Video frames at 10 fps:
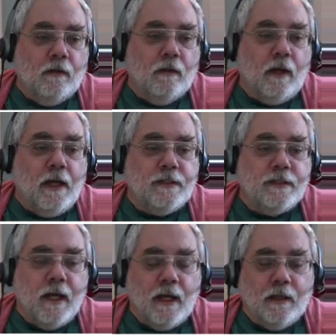h
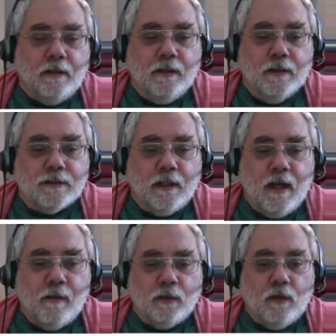hat is the
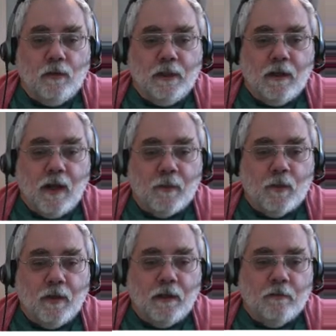Hamiltonian
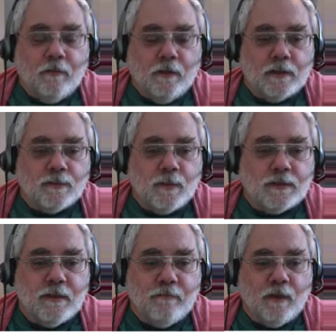operator for the
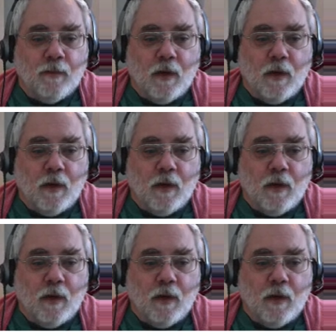specific